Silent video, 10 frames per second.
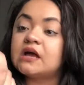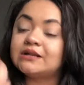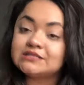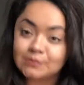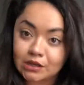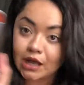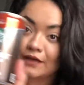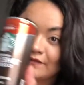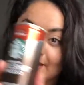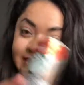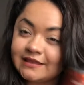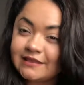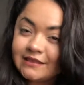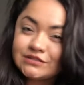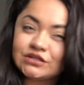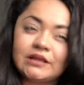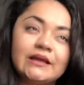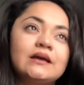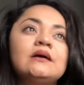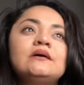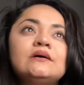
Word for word: on a small coffee. I think these are like